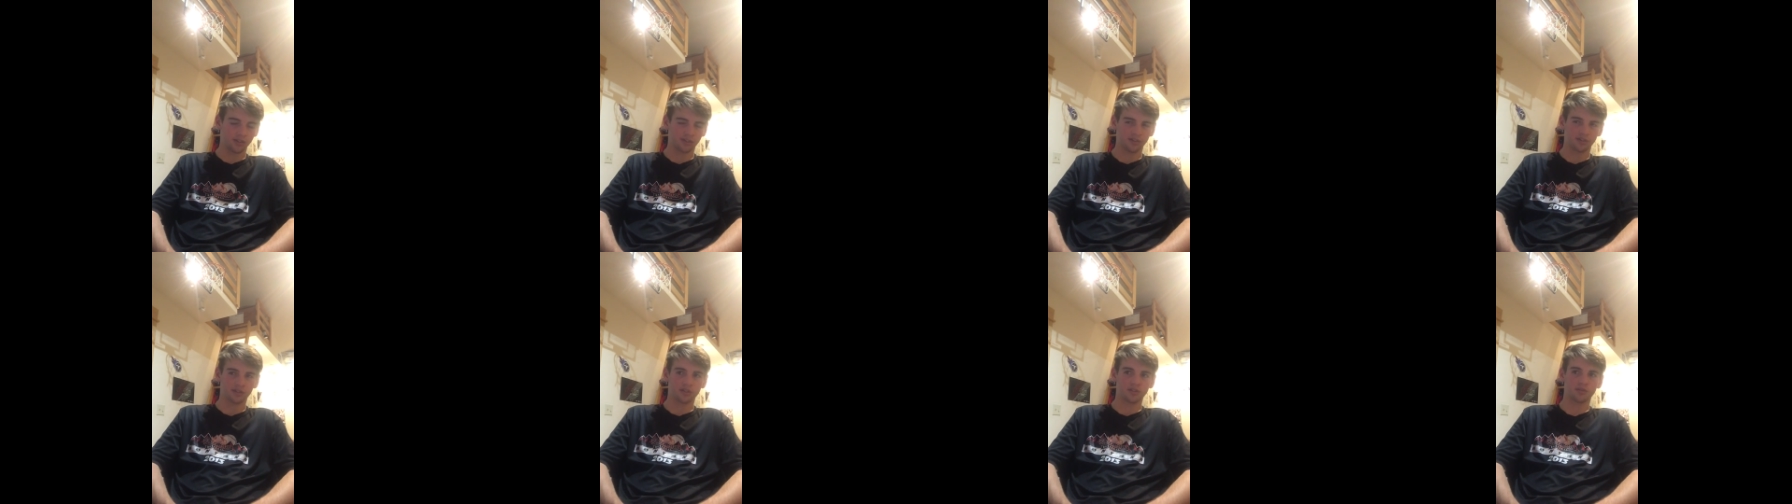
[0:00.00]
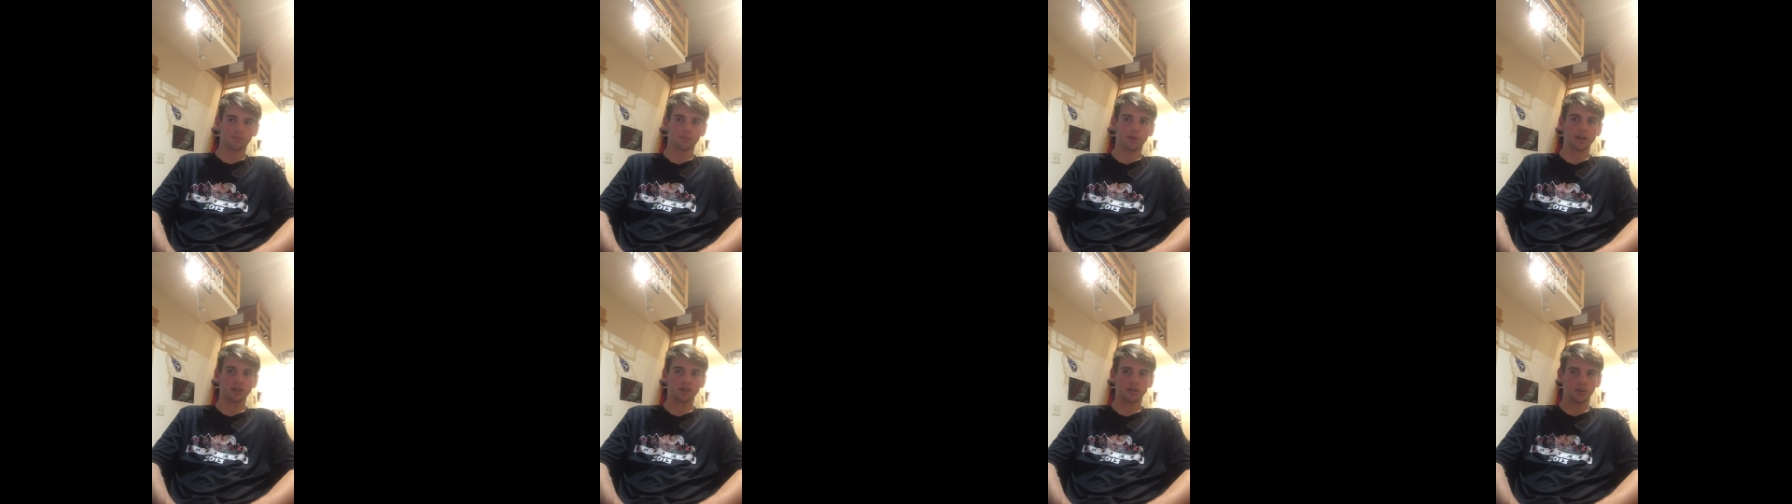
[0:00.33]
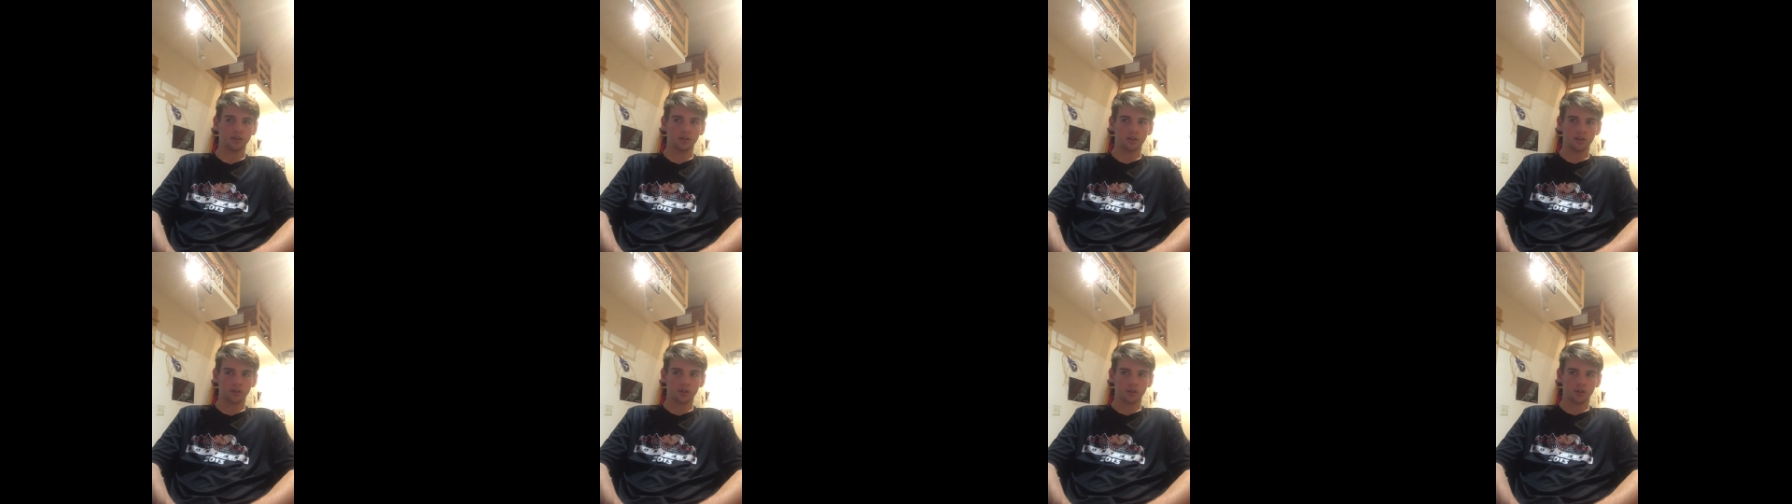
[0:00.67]

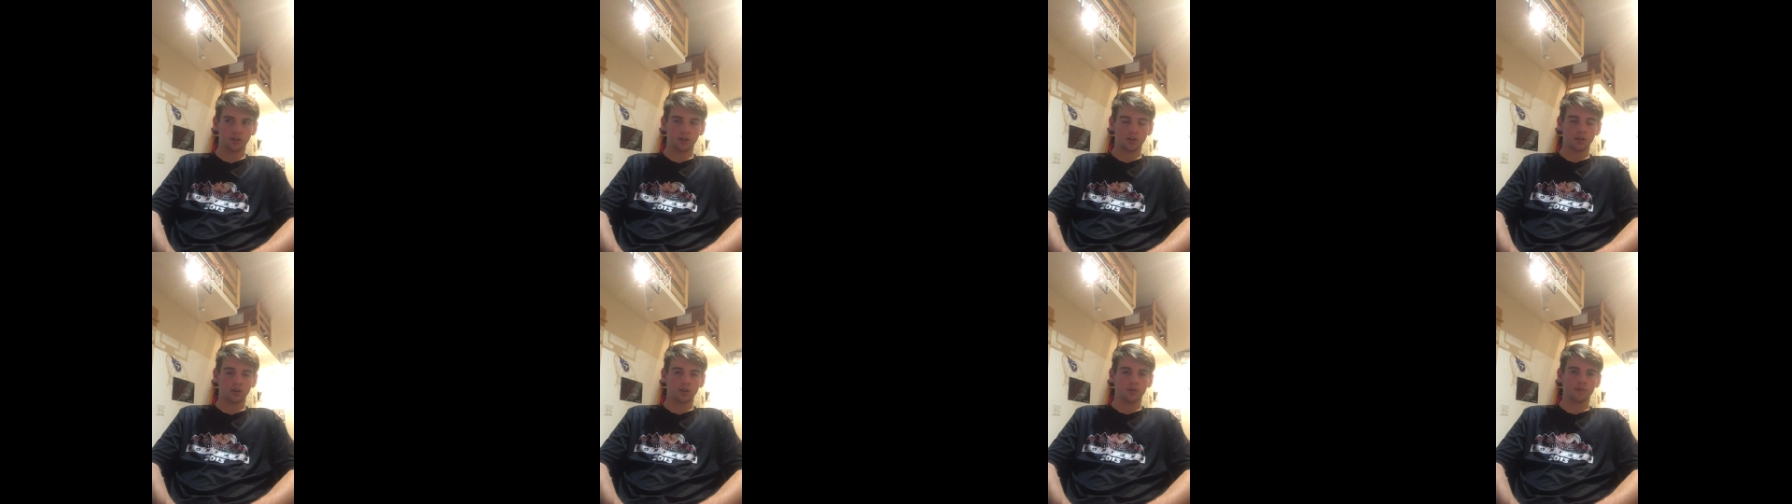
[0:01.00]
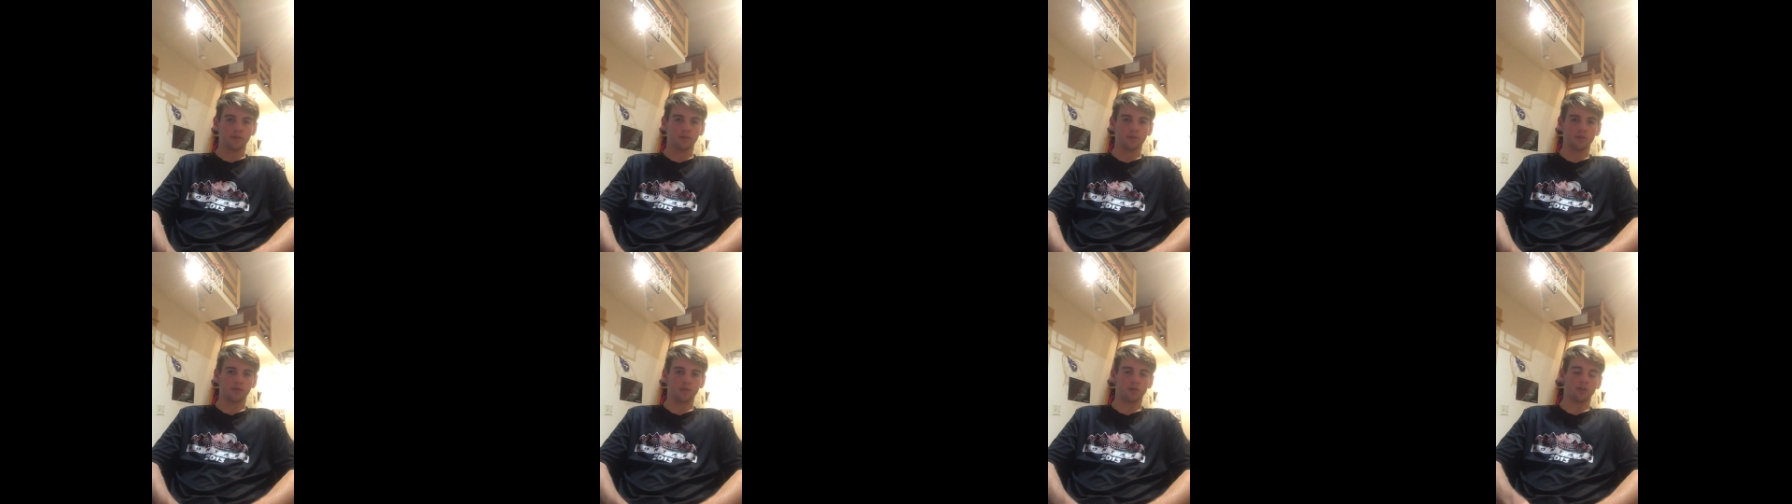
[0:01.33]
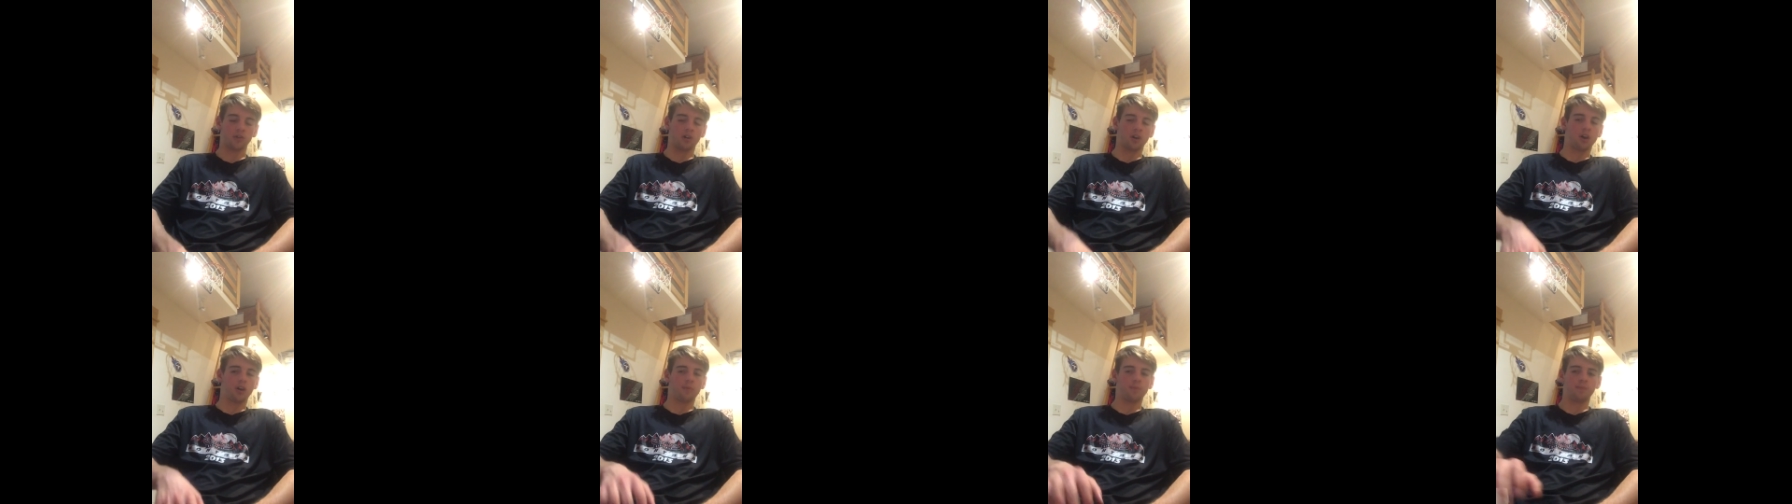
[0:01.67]
suspended
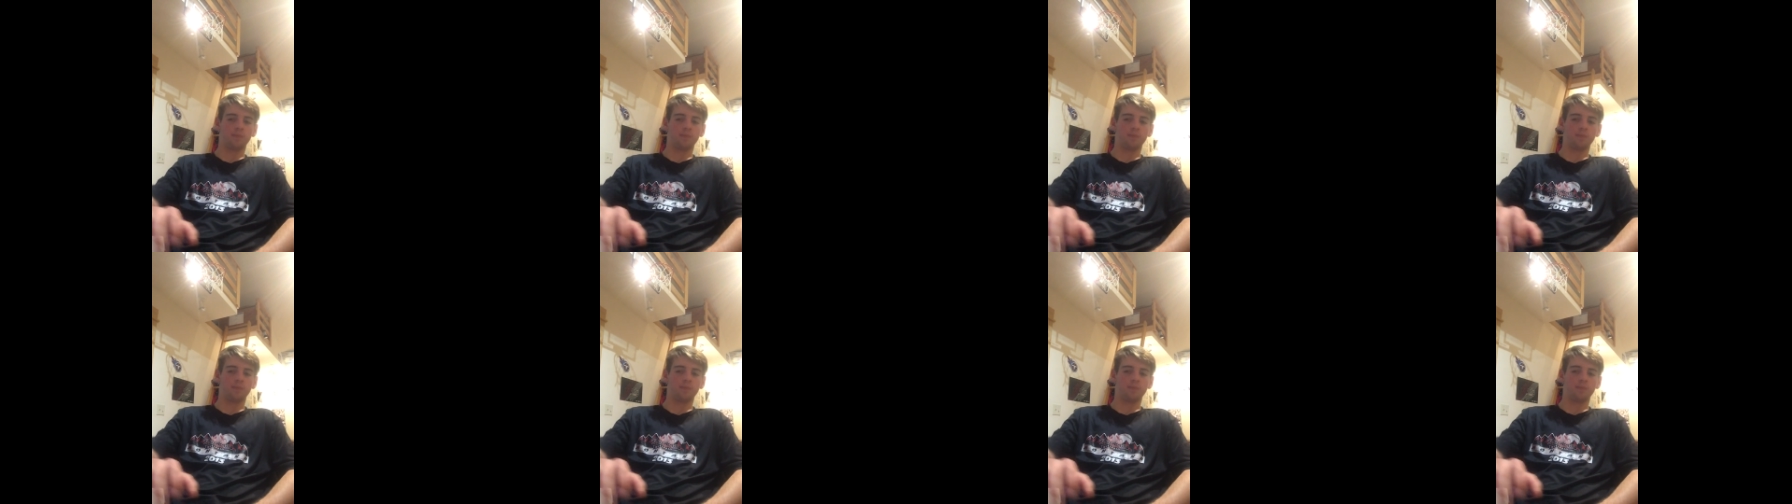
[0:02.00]
for